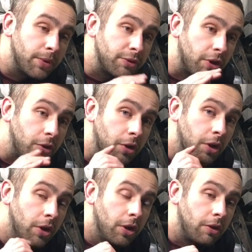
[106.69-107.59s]
So
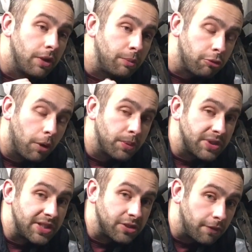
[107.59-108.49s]
the
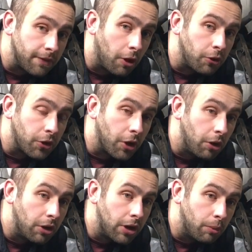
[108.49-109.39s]
properties of
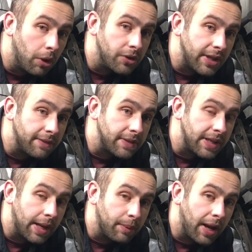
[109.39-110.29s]
Coca-Cola were
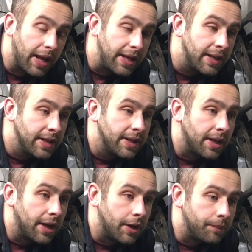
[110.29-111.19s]
definitely at play.
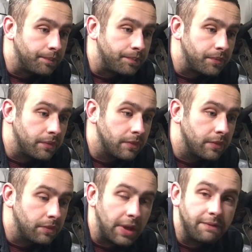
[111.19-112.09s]

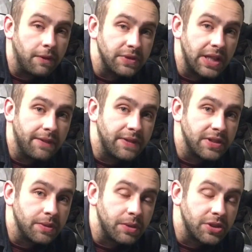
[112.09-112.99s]
They've obviously lifted
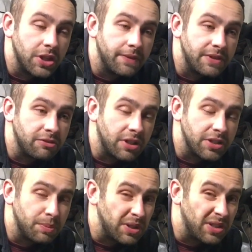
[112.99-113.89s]
some of the surface
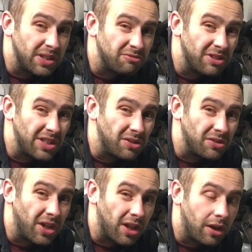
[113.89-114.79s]
rust, but it's really
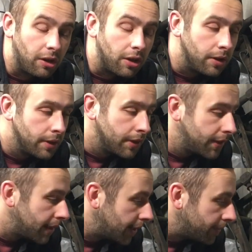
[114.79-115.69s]
not done a lot,
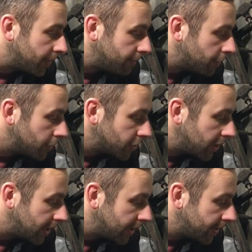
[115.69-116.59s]

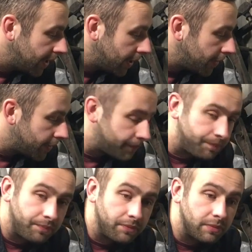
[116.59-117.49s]
unfortunately.
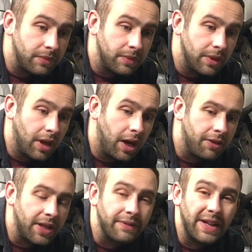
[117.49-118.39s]
I
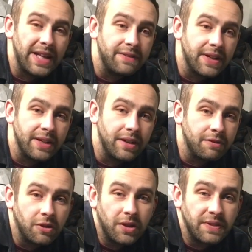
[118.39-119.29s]
think if I leave it, I've
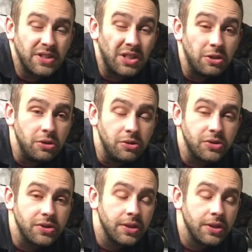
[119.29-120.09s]
got nothing to lose.